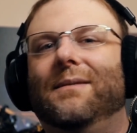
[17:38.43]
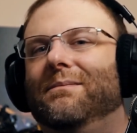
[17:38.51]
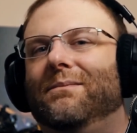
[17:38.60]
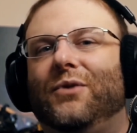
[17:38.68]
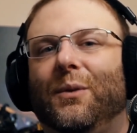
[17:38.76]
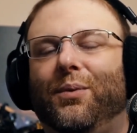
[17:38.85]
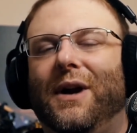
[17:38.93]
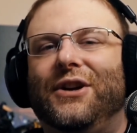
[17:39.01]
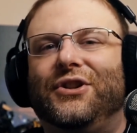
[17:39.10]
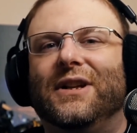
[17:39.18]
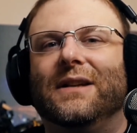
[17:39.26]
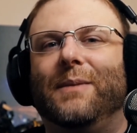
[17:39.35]

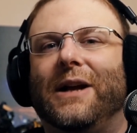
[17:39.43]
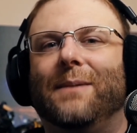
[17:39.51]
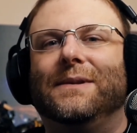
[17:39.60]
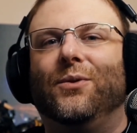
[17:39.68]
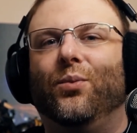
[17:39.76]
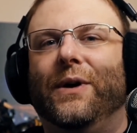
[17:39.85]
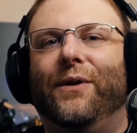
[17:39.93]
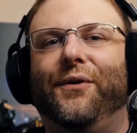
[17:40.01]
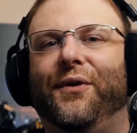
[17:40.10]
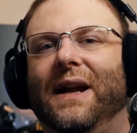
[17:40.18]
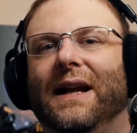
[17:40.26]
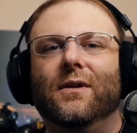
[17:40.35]
depression becomes a real
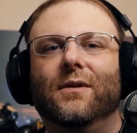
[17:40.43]
thing.